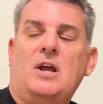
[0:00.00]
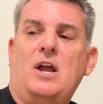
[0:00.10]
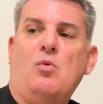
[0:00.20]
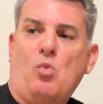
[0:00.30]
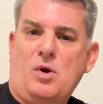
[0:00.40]

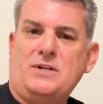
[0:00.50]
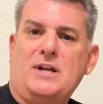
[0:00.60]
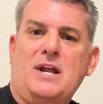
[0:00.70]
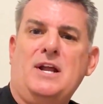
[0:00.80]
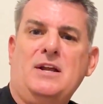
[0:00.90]
And one
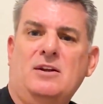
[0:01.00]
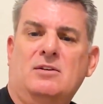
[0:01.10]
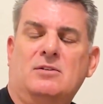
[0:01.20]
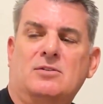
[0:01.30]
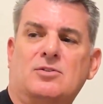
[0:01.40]
day,
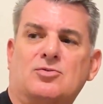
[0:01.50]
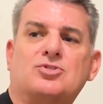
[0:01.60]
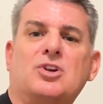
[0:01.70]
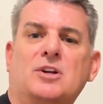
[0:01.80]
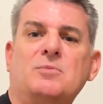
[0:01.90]
there's
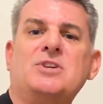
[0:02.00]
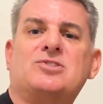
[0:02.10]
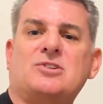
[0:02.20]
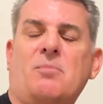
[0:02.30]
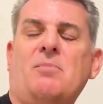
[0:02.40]
going to be
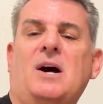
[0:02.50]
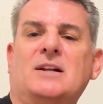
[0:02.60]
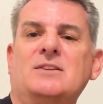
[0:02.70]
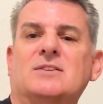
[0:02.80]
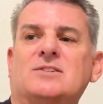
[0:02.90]

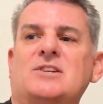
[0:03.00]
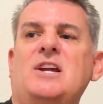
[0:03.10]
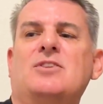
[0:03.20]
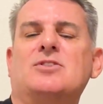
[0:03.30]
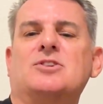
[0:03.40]
somebody that's
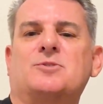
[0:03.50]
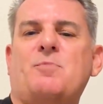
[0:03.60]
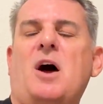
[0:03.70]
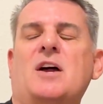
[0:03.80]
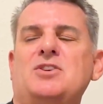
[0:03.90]
in the
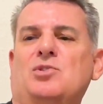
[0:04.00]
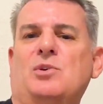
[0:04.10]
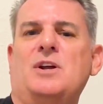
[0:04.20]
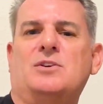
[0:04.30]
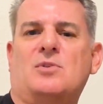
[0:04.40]
spot
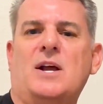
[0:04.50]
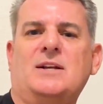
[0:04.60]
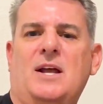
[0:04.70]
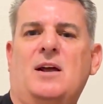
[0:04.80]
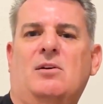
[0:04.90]
you're in right
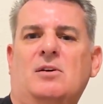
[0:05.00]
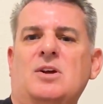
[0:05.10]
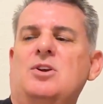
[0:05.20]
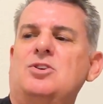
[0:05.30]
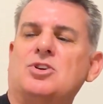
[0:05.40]
now.
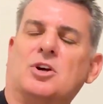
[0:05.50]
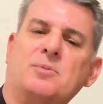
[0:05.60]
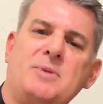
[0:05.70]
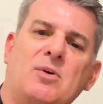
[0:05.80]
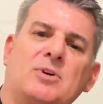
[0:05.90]
You're going
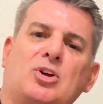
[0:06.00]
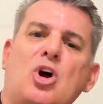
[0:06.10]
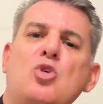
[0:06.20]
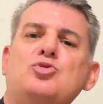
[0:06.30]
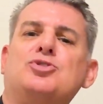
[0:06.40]
to be able to
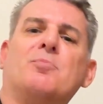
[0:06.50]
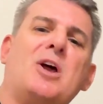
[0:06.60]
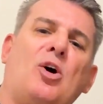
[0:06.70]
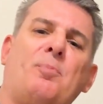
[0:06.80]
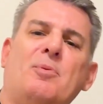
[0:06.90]
coach them,
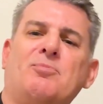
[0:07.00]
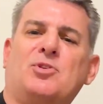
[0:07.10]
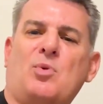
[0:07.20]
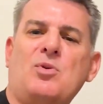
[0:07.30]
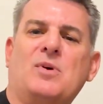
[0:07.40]
help them
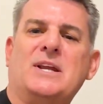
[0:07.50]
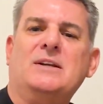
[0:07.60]
through it.